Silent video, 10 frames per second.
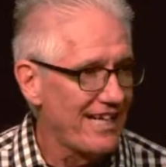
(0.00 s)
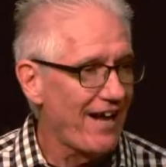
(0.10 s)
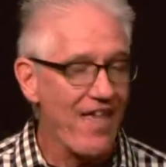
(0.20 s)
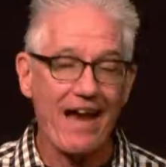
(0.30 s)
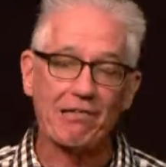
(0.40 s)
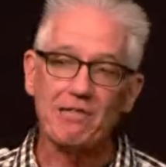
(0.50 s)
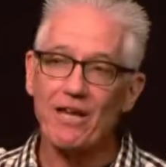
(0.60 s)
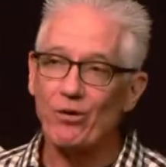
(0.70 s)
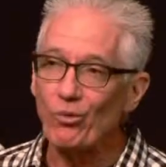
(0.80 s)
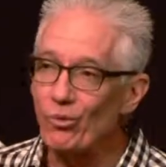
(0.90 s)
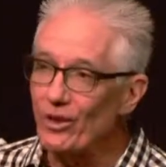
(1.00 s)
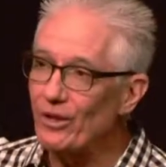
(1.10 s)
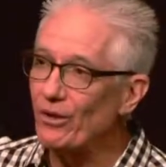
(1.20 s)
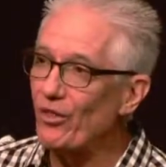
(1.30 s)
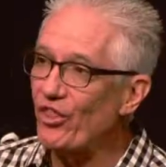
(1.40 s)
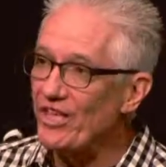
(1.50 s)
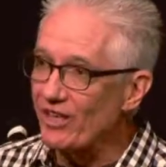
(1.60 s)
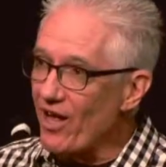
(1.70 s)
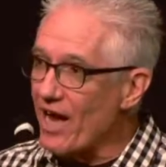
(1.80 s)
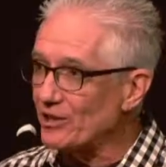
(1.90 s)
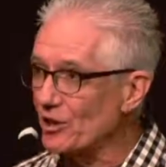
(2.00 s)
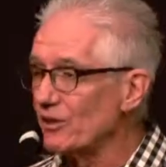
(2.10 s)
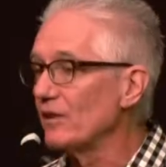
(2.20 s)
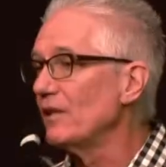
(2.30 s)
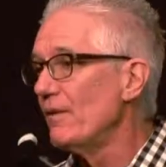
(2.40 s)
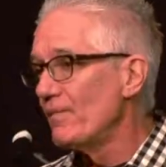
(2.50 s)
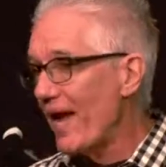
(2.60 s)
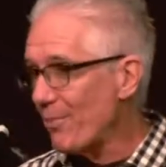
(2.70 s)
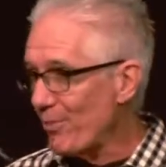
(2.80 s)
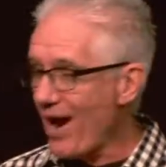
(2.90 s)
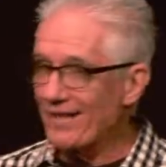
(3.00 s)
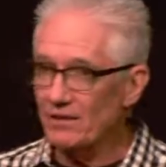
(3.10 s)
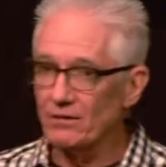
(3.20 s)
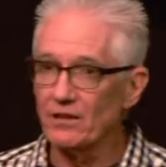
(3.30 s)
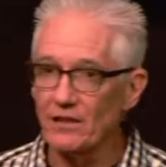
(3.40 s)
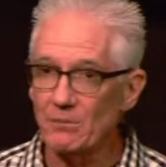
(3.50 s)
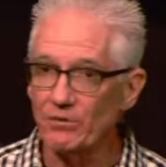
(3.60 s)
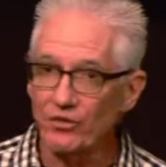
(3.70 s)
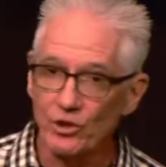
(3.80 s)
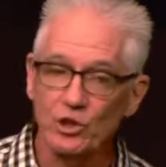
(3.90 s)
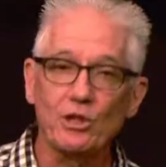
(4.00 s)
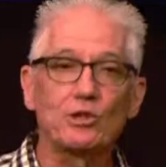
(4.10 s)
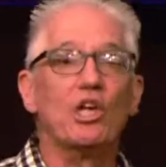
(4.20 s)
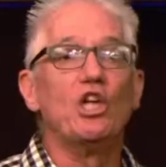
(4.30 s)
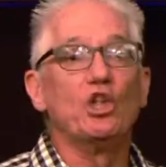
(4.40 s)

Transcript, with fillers: And that created a real theological and practical dilemma for the church.